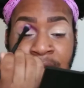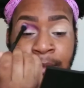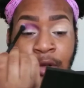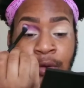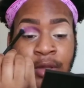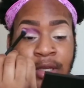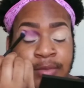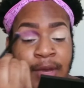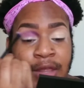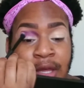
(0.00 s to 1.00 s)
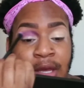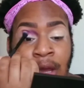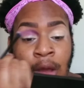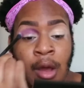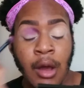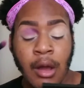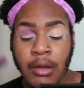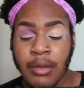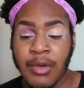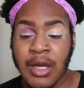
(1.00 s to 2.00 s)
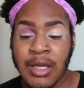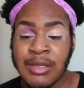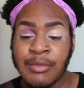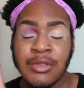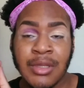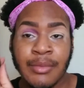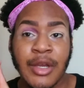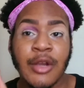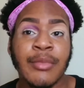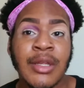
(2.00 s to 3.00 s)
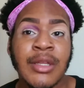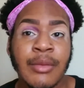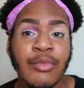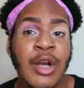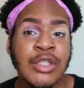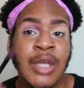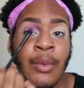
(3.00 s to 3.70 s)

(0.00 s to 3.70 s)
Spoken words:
I'm doing this method only because I'm using a bigger blending brush.